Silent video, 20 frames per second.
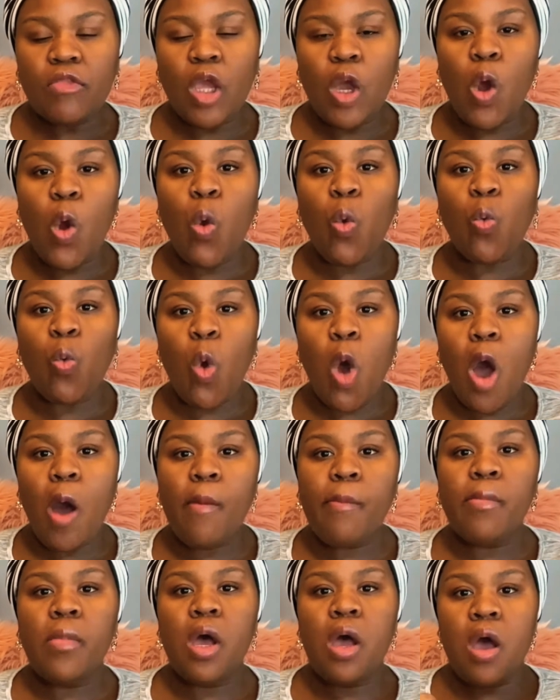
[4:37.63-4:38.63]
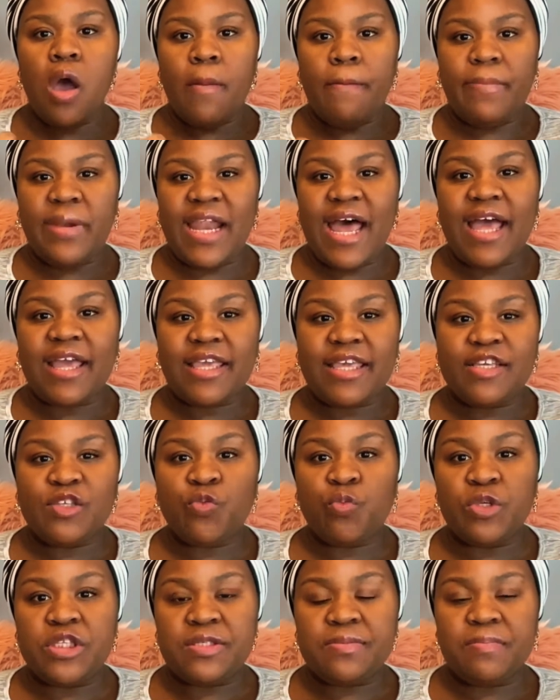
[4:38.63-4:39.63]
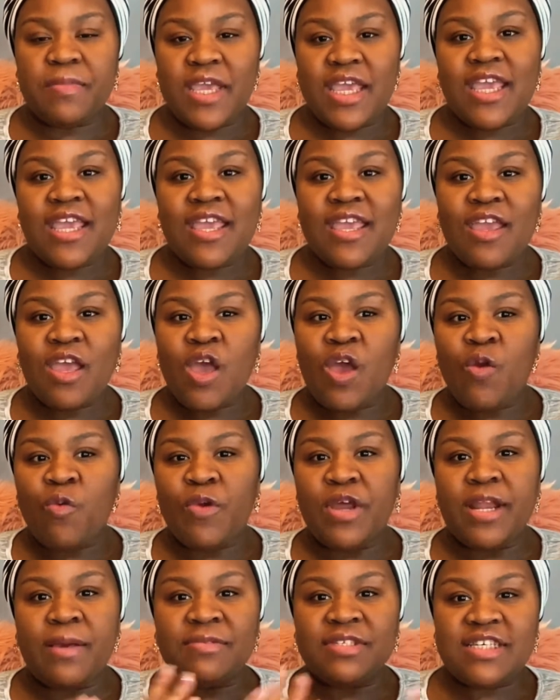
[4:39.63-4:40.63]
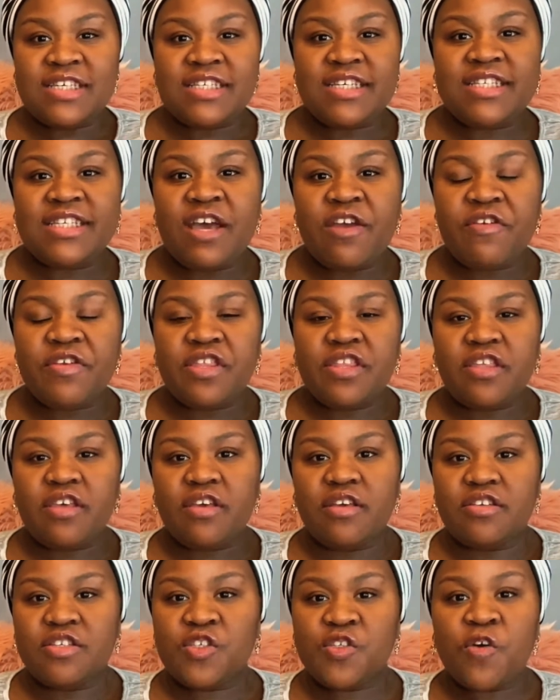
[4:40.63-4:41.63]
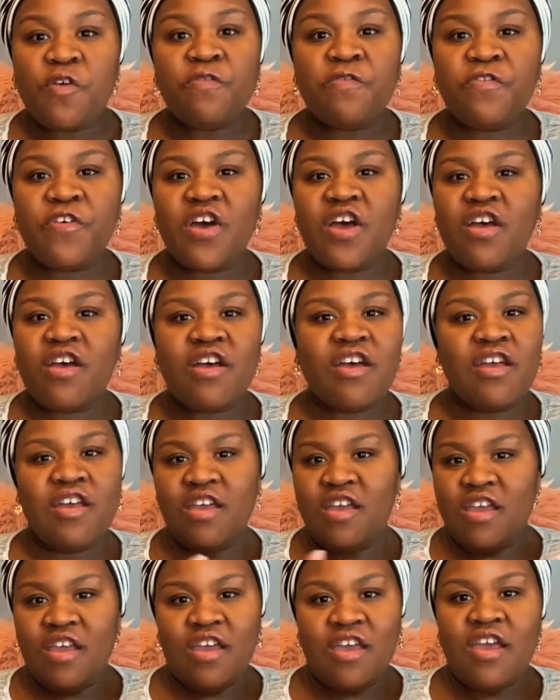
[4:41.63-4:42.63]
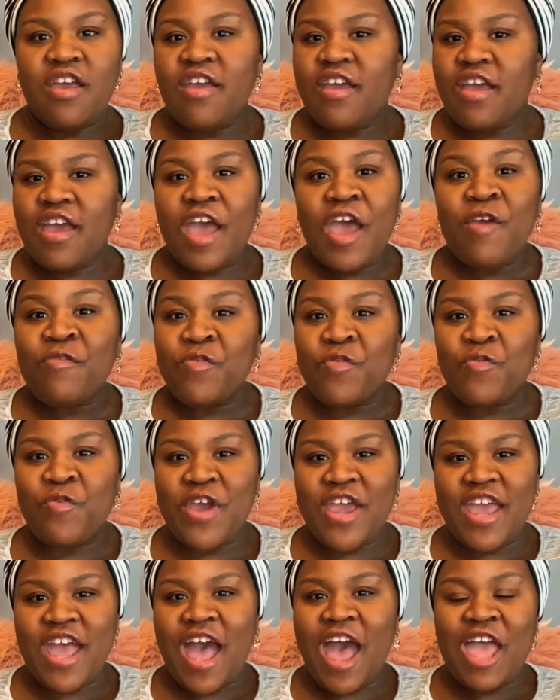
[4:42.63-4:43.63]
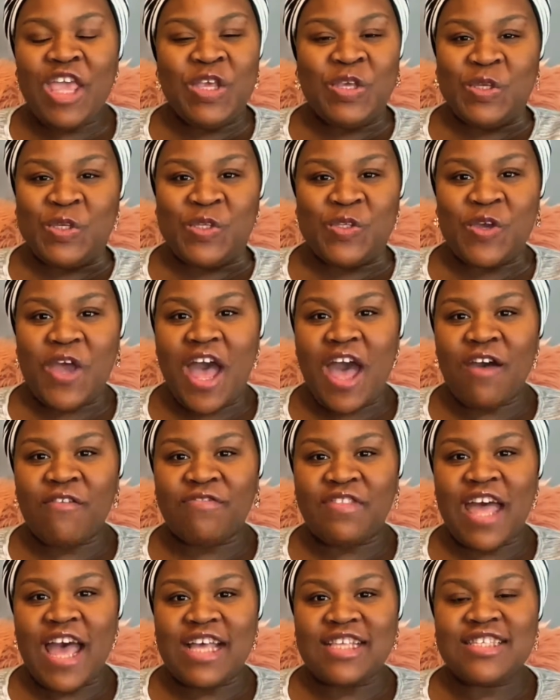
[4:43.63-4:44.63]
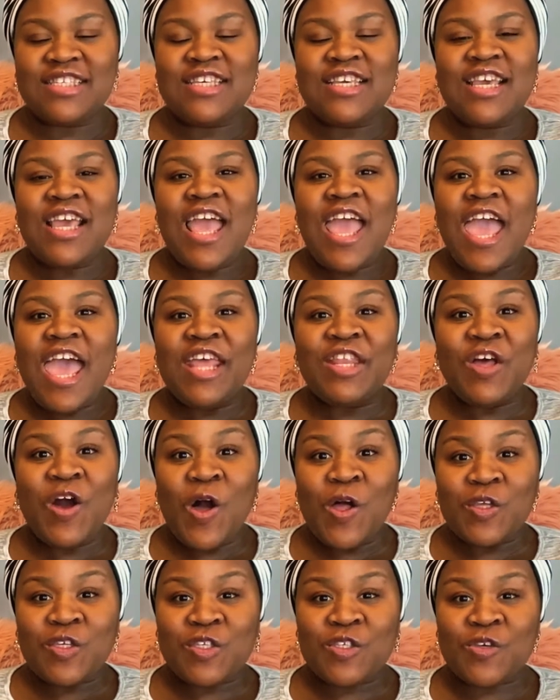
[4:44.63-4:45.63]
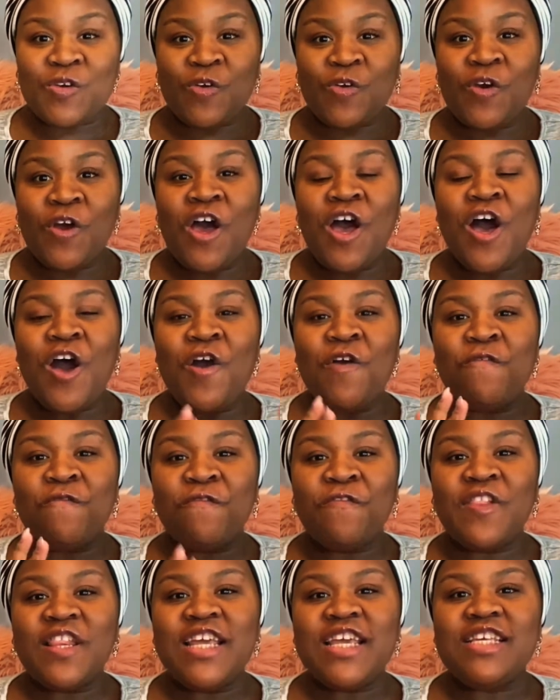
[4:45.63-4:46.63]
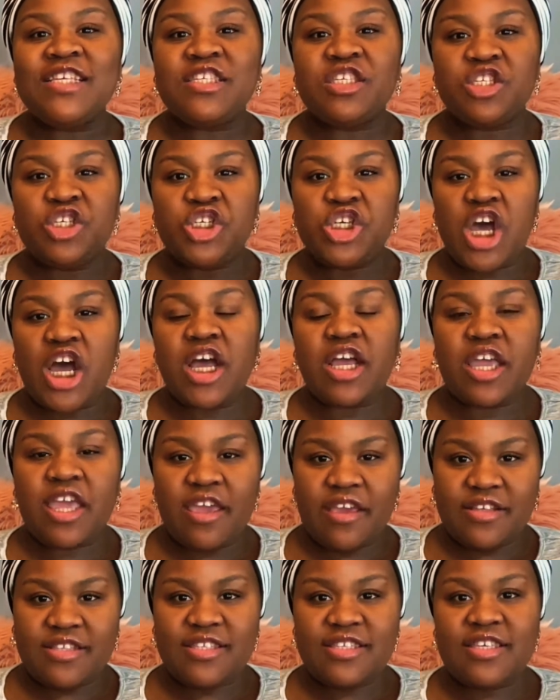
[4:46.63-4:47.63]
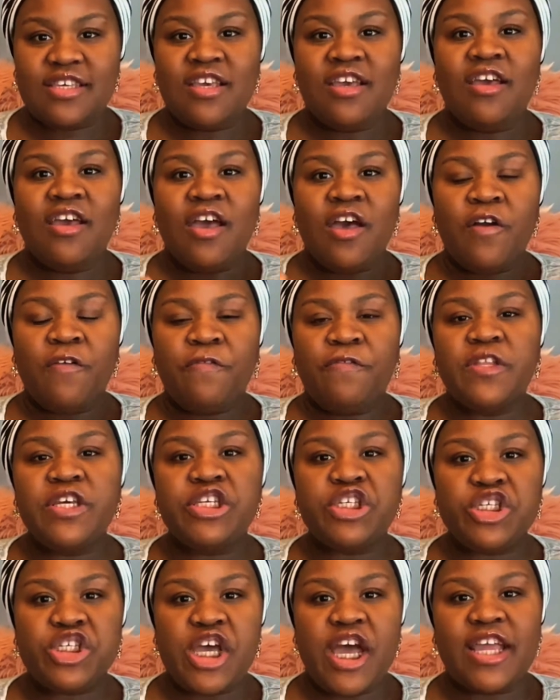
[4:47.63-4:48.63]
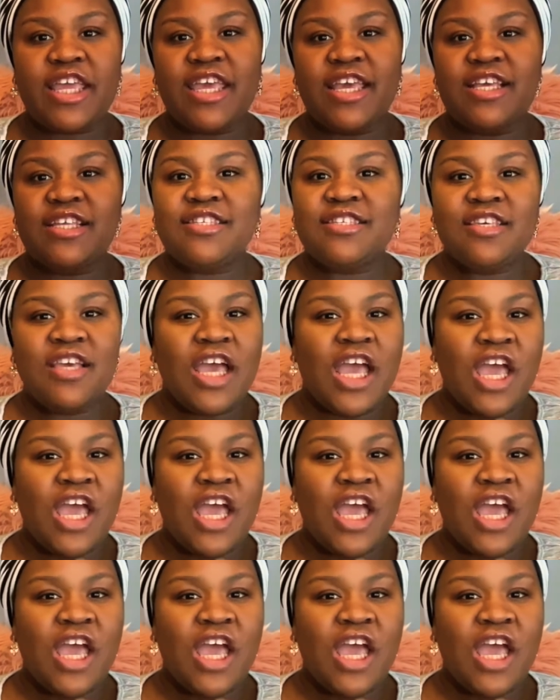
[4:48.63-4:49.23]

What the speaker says: a warm blanket with me when I'm sitting down in the sofa. Everywhere I used to have that. And also a fleece jacket. A fleece jacket,